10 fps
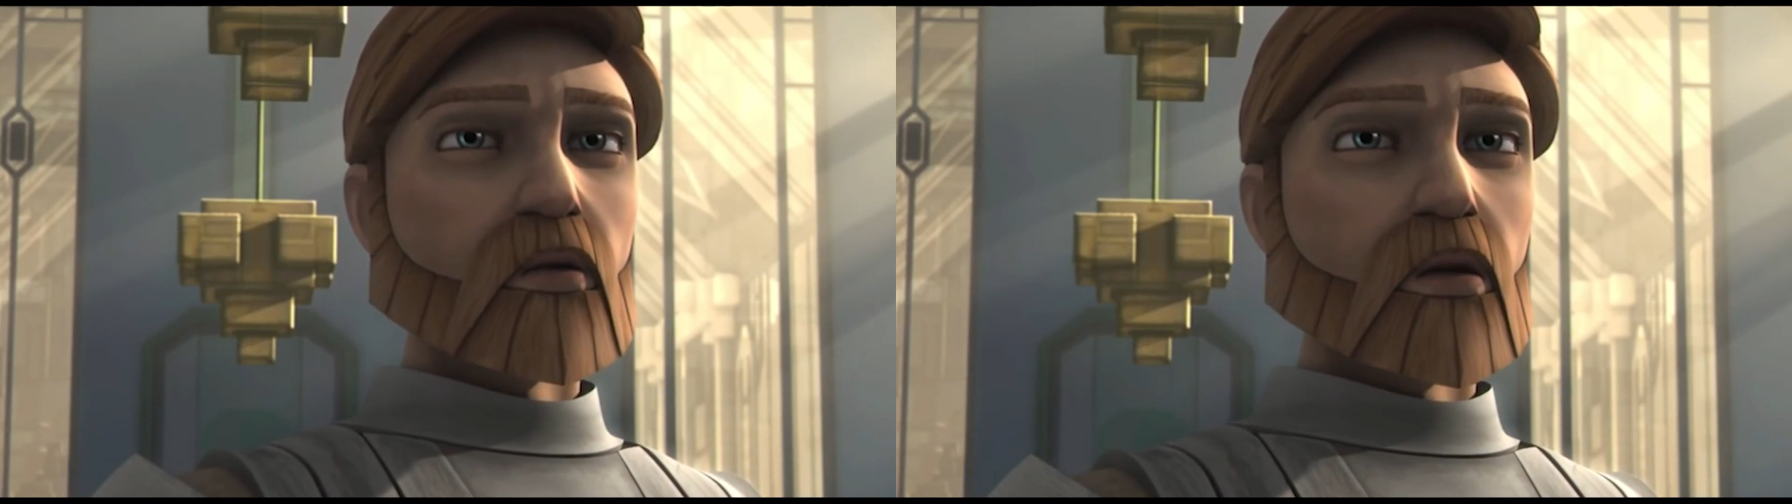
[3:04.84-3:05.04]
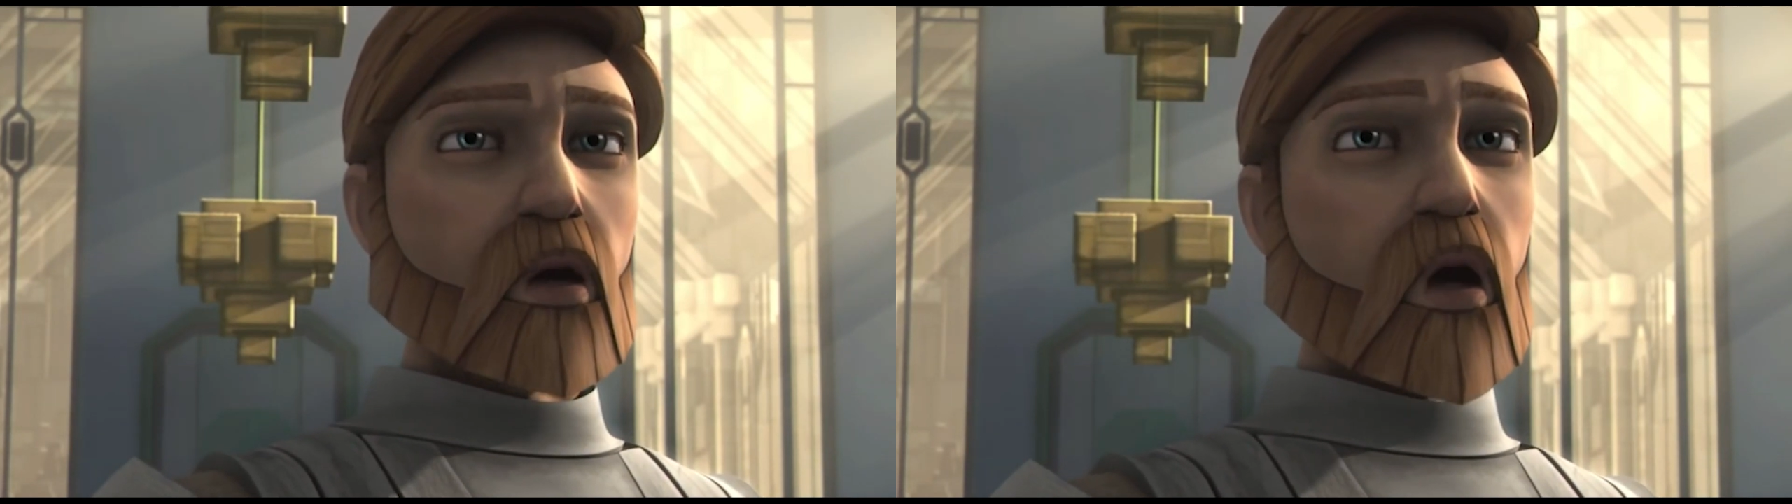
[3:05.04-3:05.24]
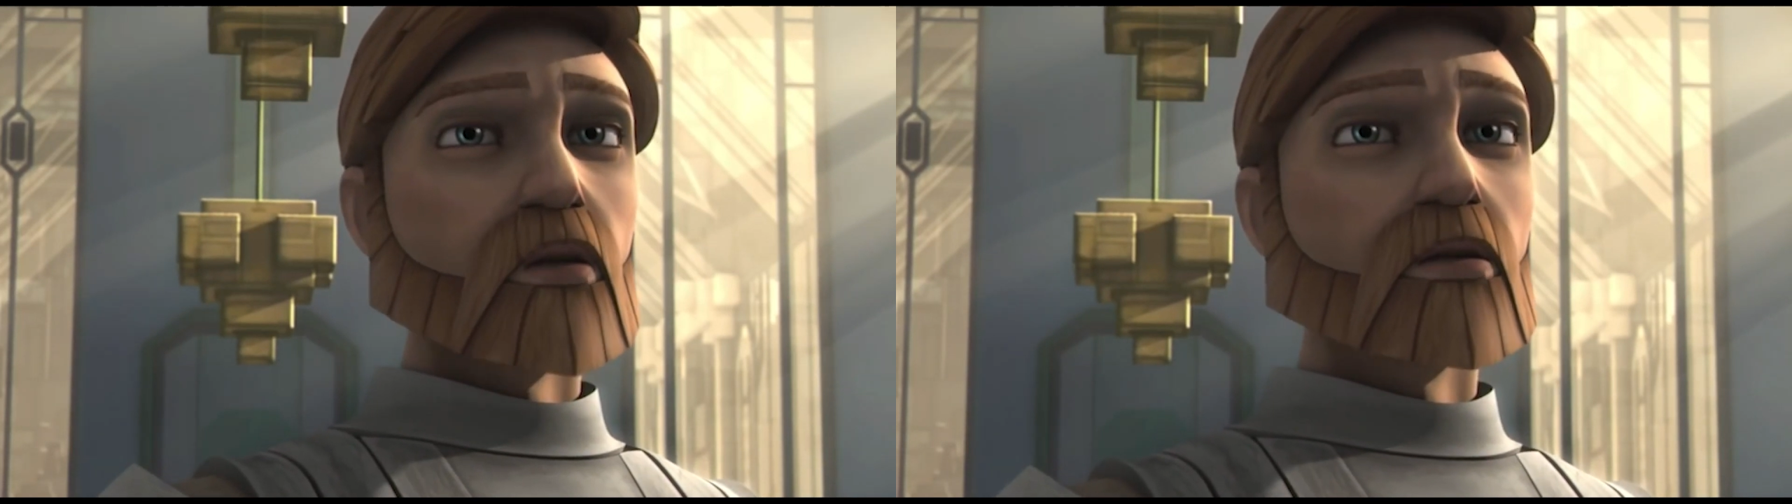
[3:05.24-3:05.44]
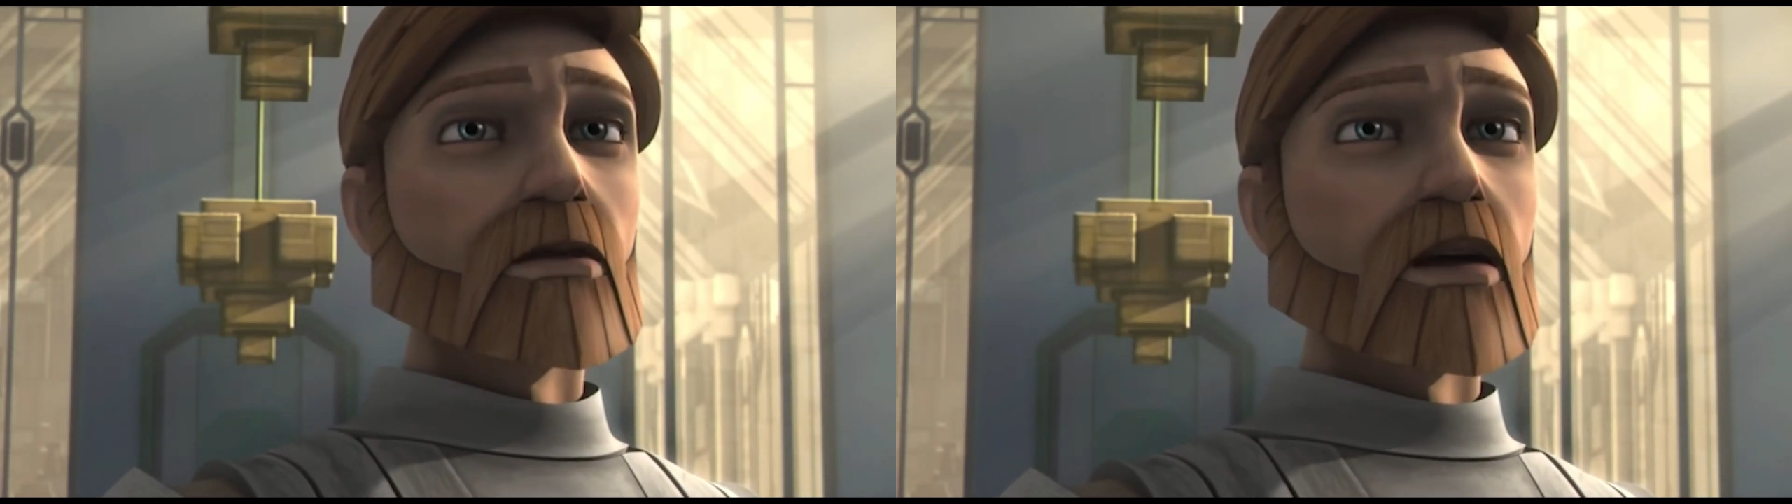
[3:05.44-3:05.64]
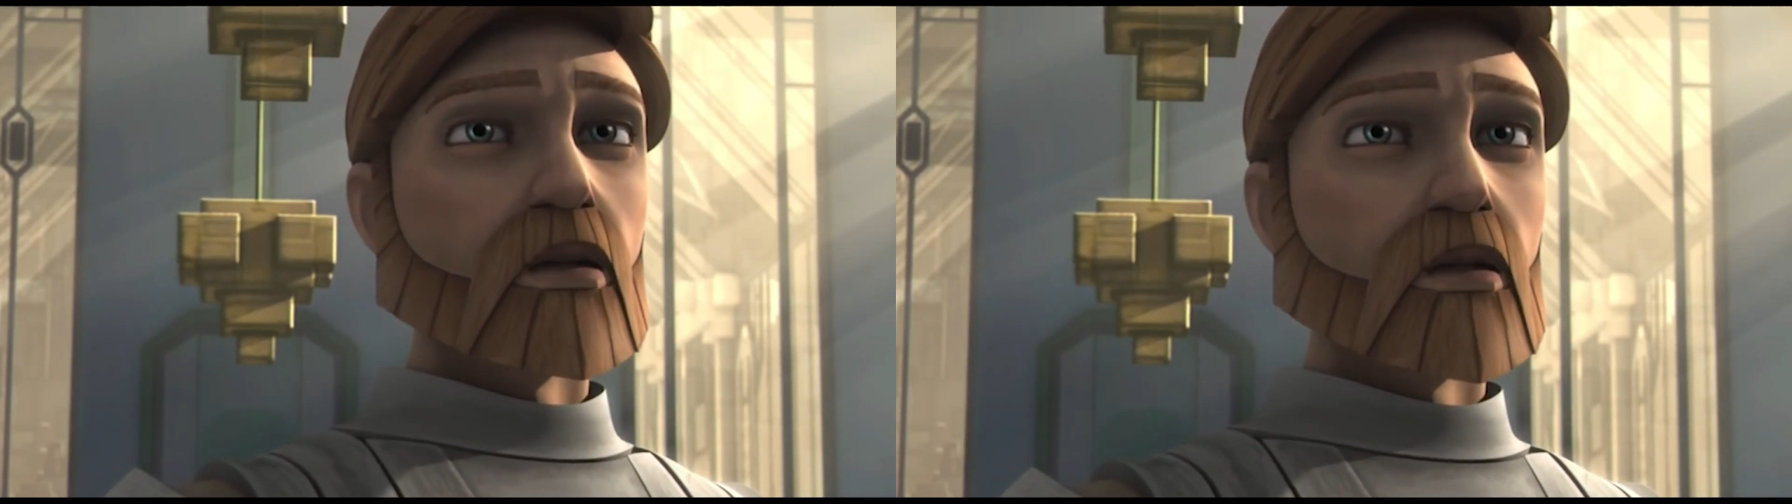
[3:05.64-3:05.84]
and this
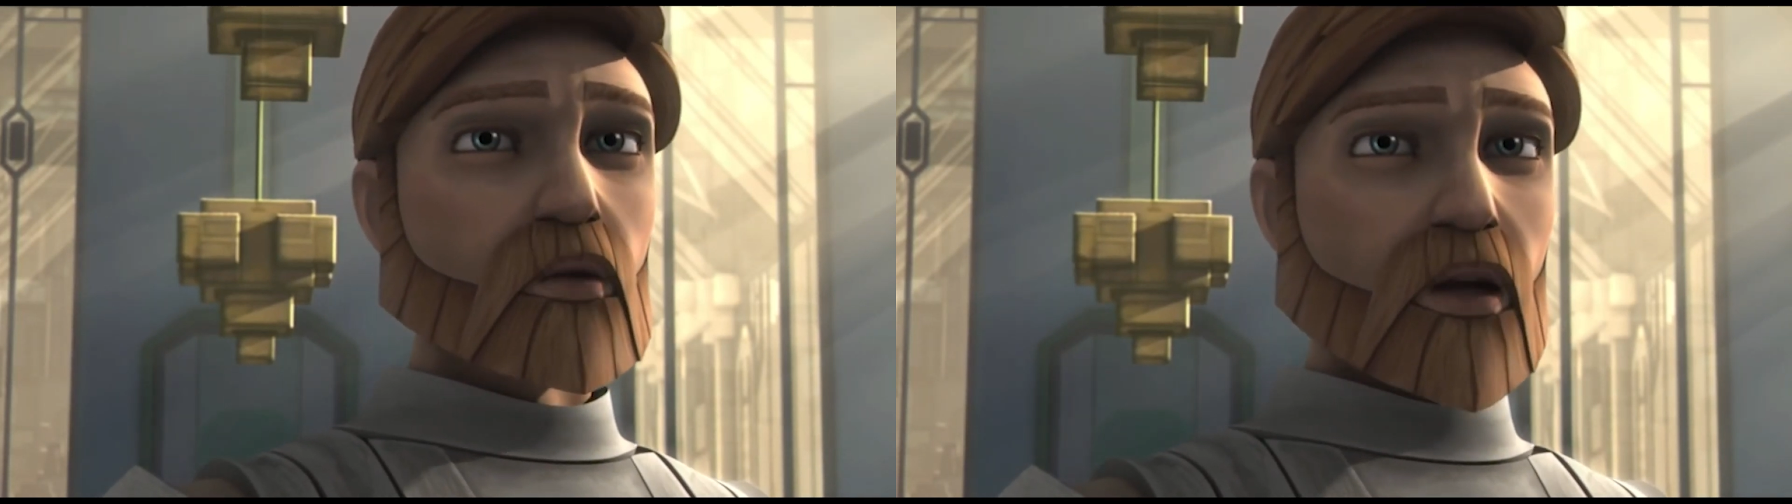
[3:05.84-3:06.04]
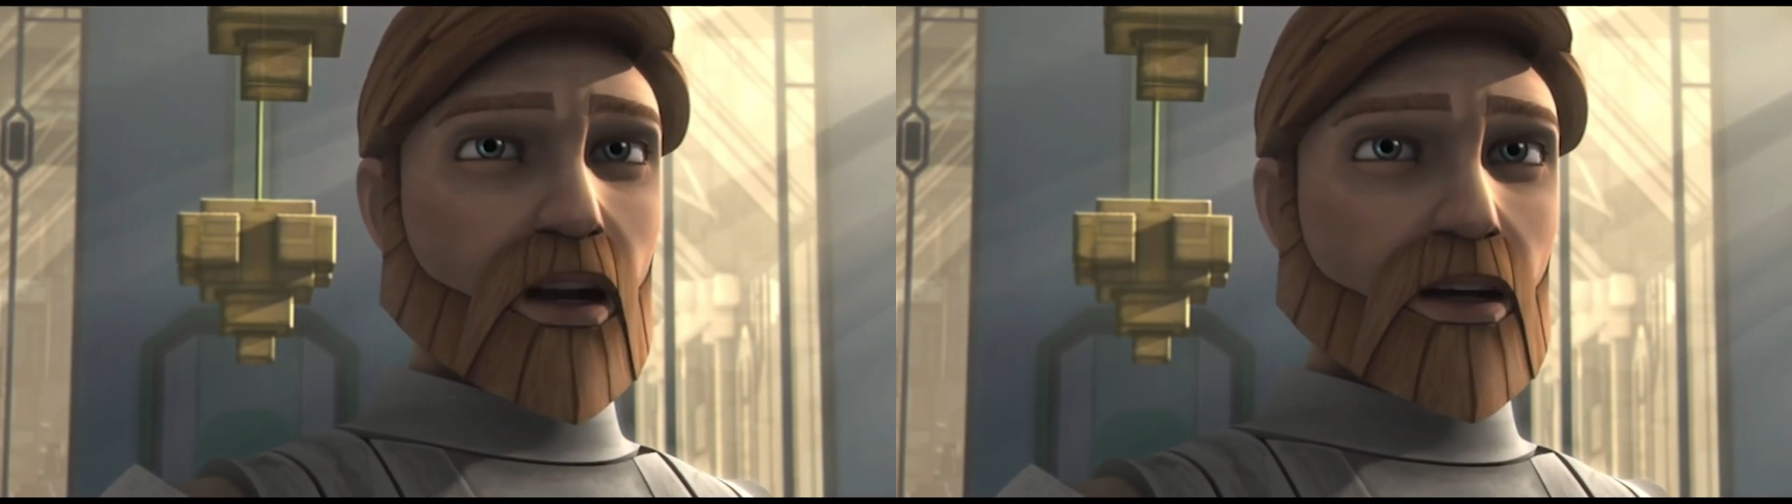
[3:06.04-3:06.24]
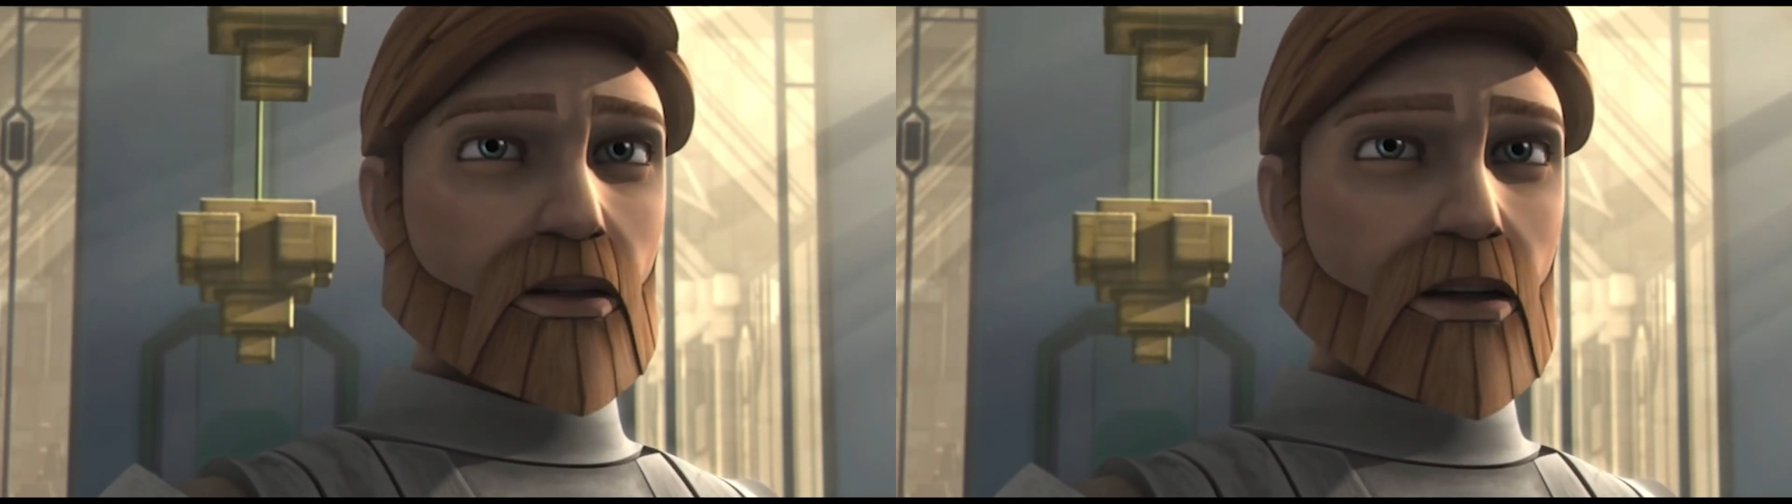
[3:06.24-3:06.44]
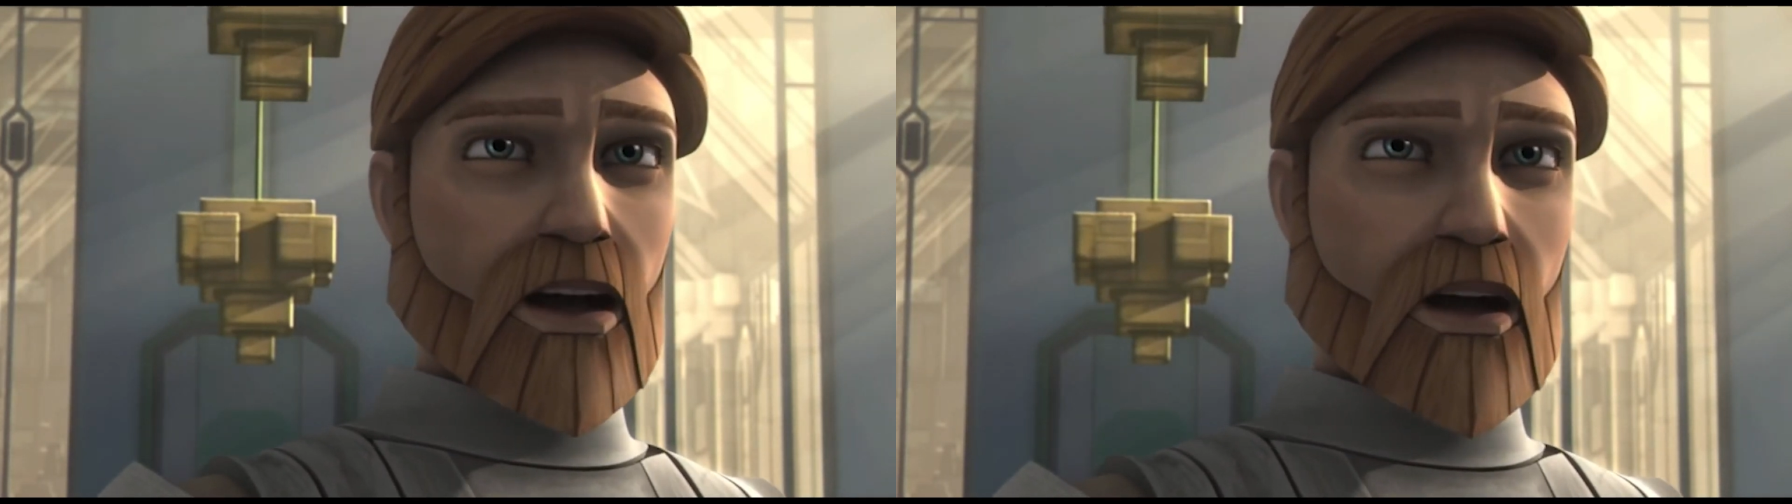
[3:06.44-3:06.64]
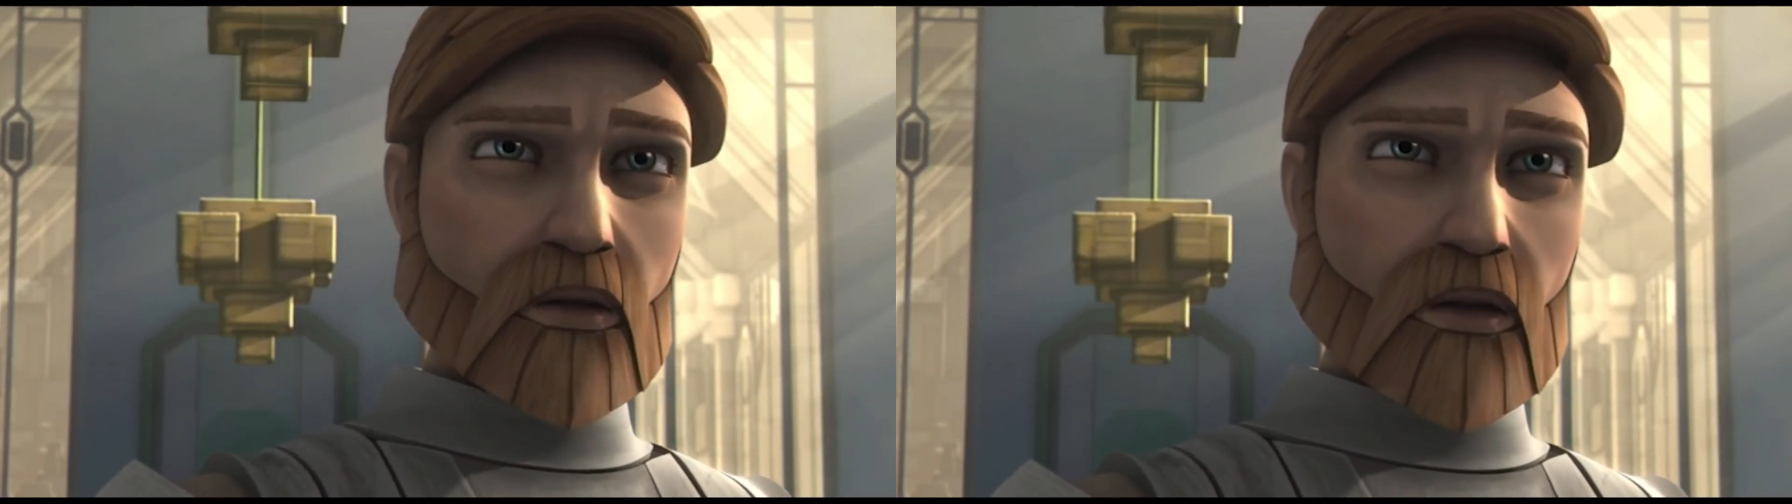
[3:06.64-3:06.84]
character." And it was just
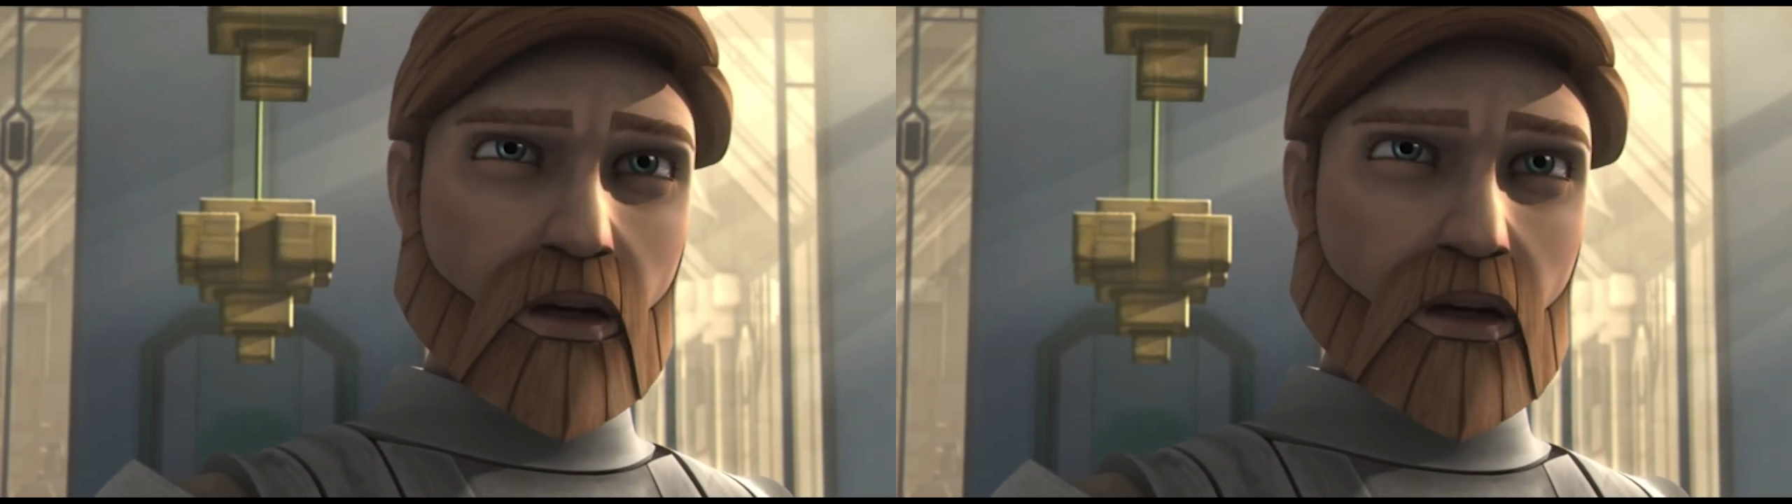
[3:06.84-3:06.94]
like